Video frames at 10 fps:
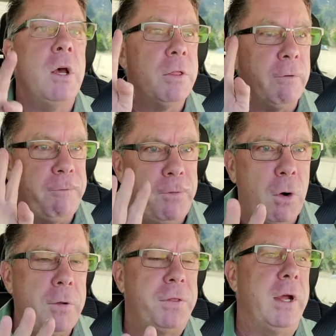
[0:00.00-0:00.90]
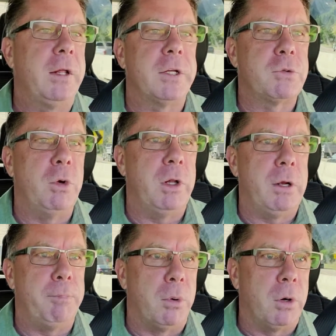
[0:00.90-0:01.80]
The 4th thing that's really
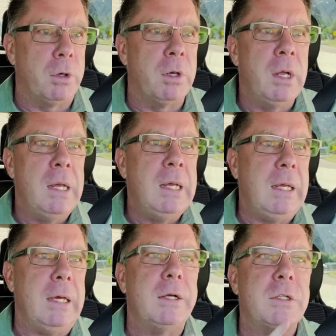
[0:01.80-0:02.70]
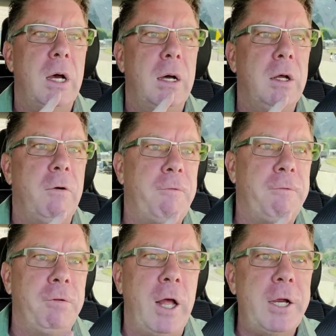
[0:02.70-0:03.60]
important is
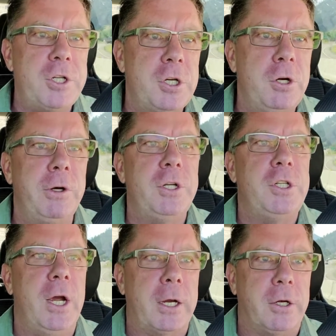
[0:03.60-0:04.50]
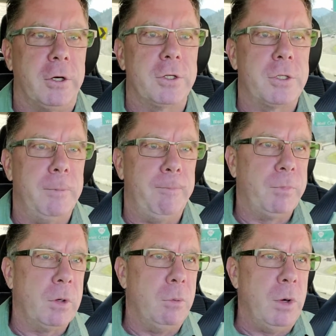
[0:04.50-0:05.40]
flush your injectors
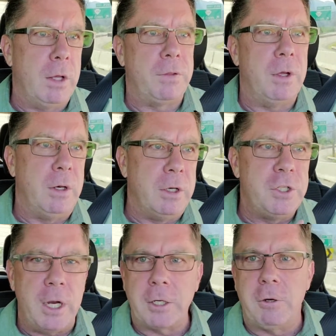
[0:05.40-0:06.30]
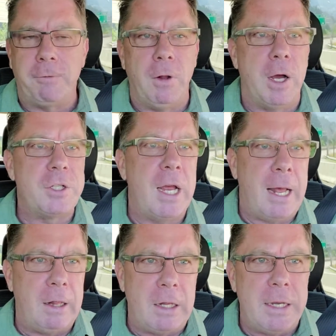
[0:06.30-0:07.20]
with an injector flush
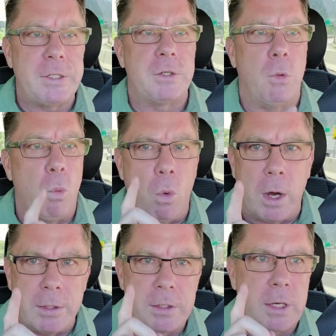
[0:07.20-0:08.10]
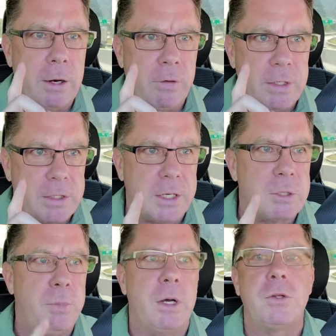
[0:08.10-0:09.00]
at least once every
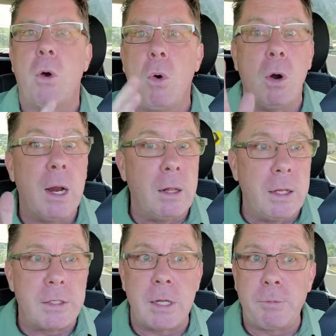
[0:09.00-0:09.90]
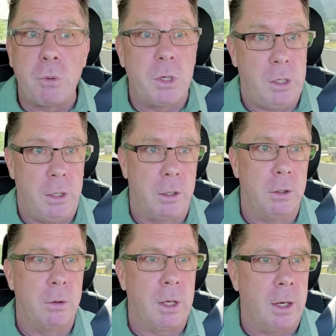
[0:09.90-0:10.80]
6 months, or at least up to a year,
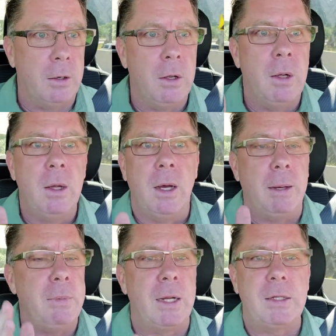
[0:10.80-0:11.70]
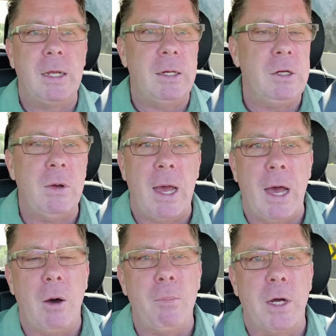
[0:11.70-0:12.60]
okay? I'm not kidding you
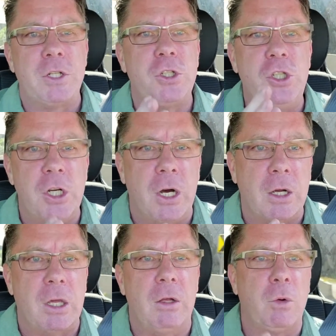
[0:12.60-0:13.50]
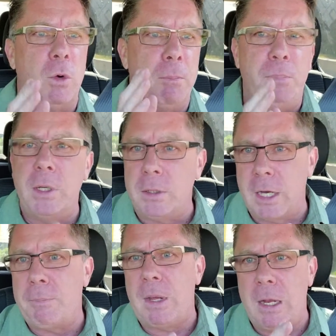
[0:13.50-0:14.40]
how much junk will build
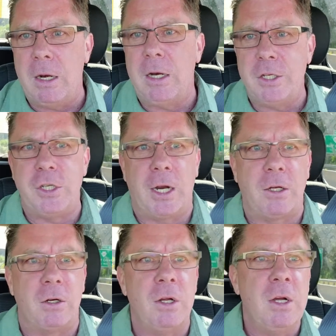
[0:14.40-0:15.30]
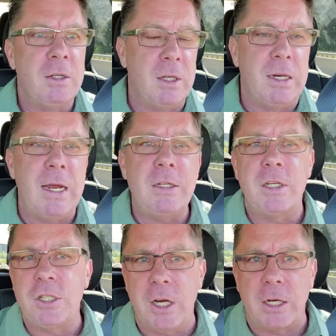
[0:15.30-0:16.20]
up in an injector. Today's
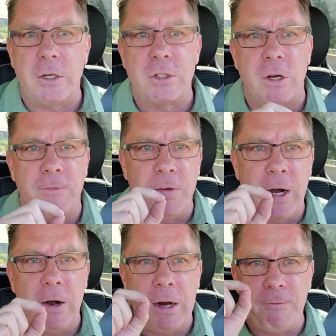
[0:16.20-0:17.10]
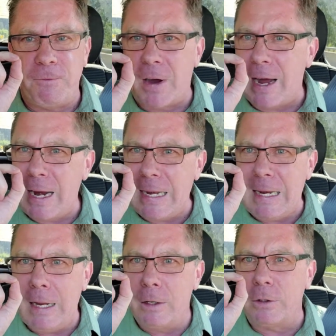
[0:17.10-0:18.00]
injectors are very fine
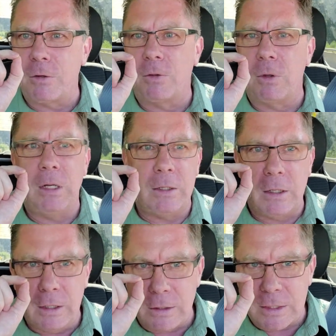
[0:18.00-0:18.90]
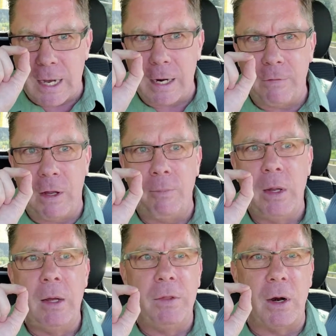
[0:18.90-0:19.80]
needles inside of
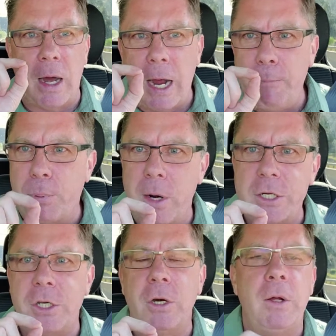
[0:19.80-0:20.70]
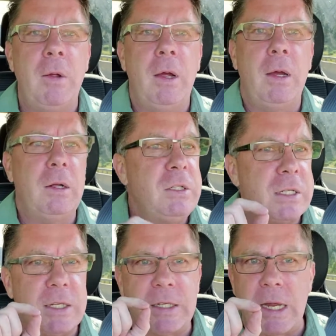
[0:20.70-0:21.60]
them. They're high pressure.
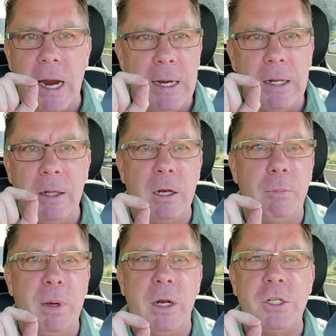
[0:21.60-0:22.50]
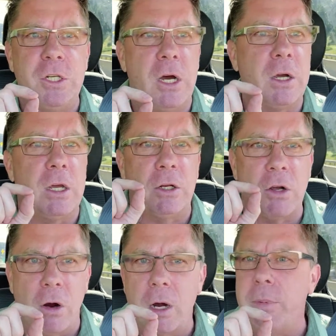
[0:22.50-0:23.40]
Just a tiny little bit of junk and
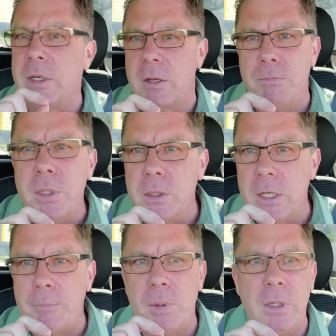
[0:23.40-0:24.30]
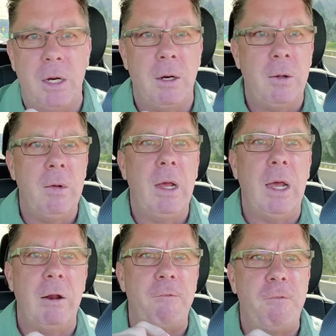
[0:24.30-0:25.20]
carbon can build up in there
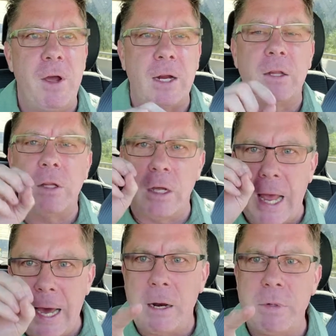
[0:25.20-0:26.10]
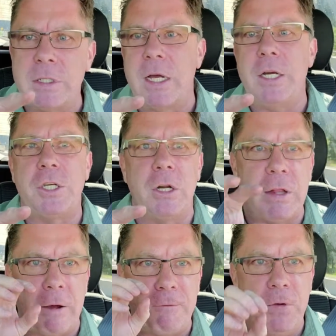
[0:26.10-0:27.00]
and affect the atomization of
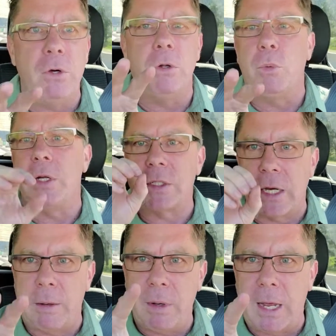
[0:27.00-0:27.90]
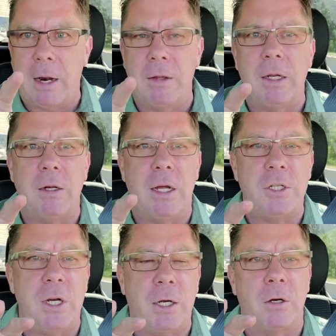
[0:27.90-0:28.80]
that fuel when it's coming out of the end of that
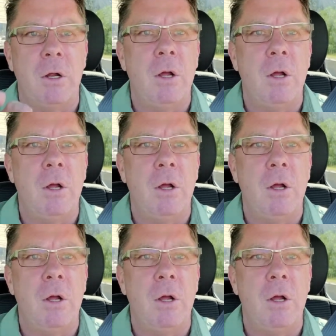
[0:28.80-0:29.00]
injector.